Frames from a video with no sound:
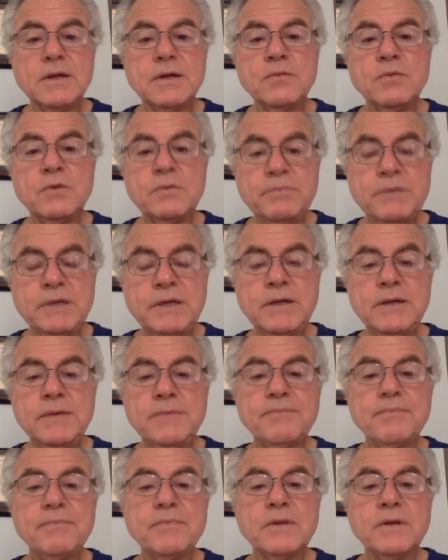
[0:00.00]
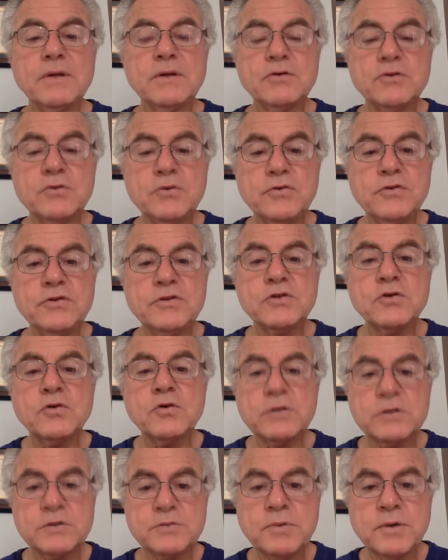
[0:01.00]
would be truth is
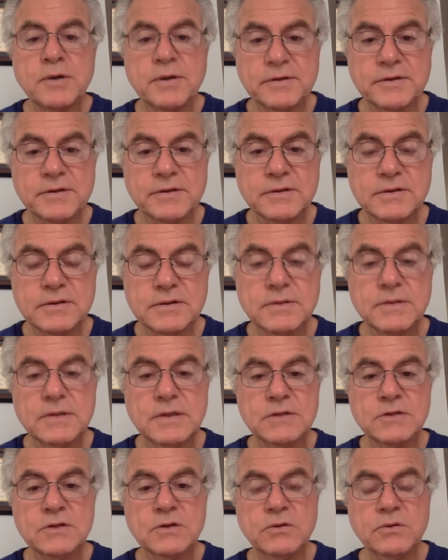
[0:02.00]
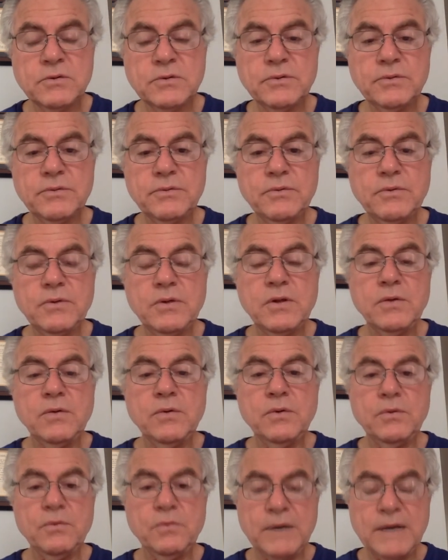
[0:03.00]
correspondence. So
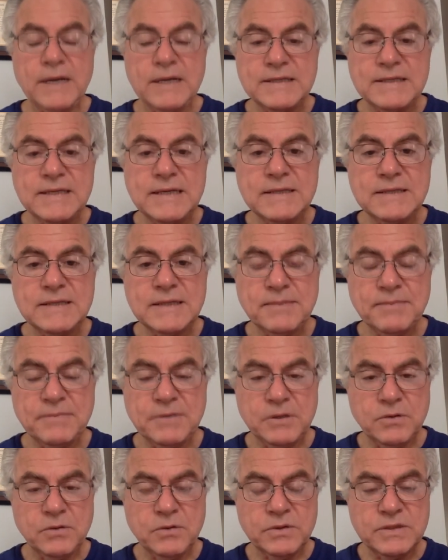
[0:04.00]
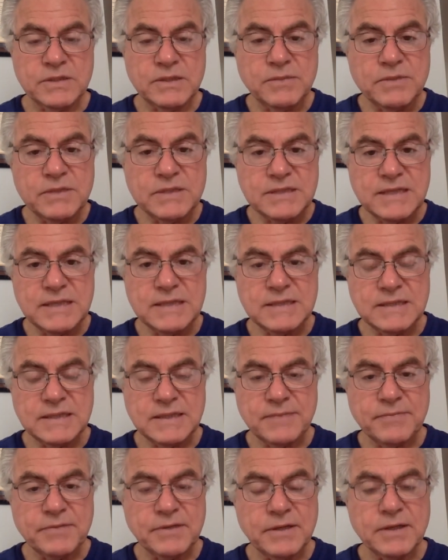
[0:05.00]
when I say something, or when someone says
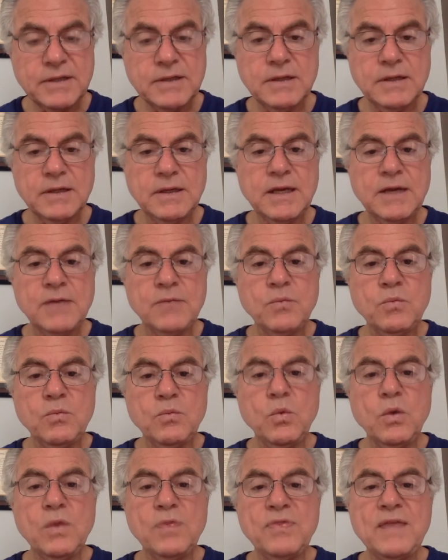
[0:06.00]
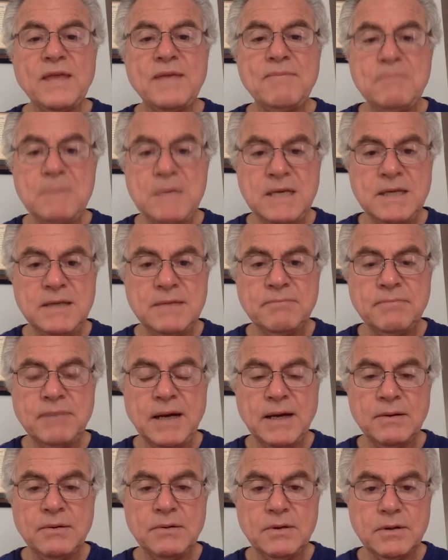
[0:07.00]
something, and what they mean
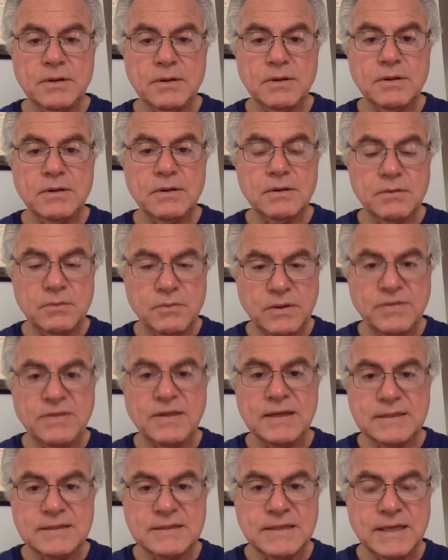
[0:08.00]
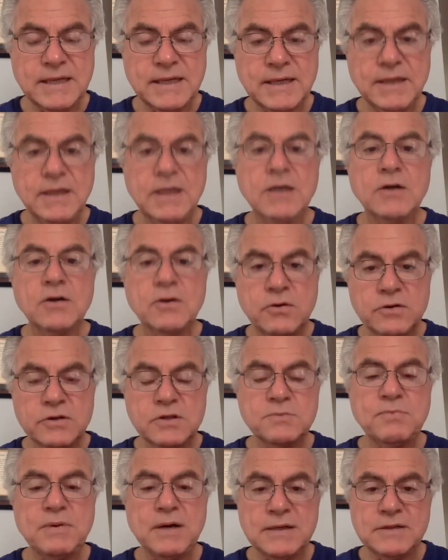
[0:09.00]
by what they say
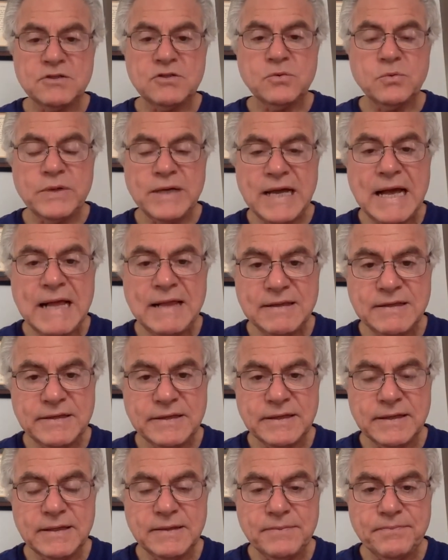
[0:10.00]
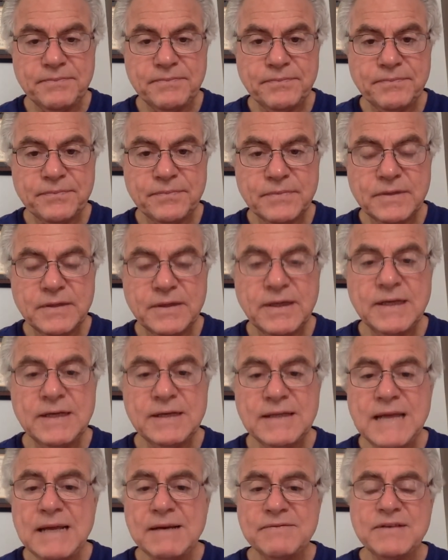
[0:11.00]
corresponds to reality, and a
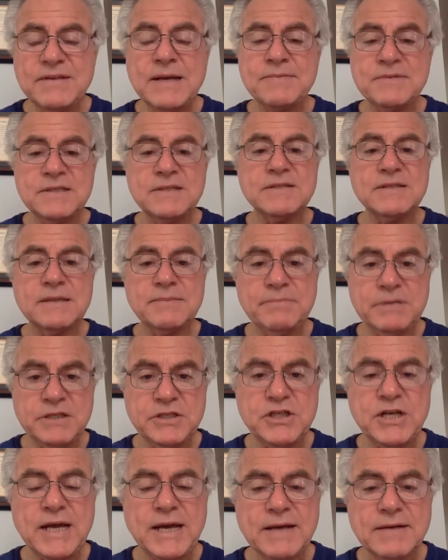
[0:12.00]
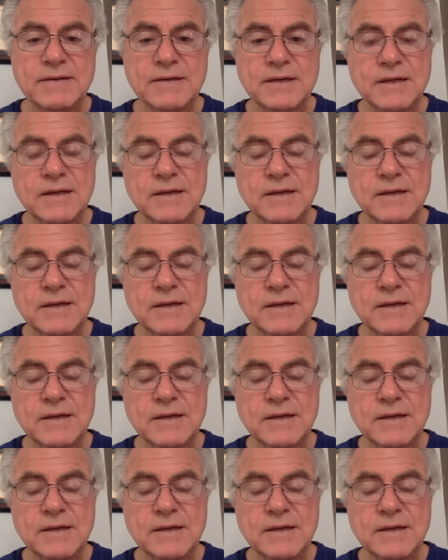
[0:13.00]
lot of times this can be checked,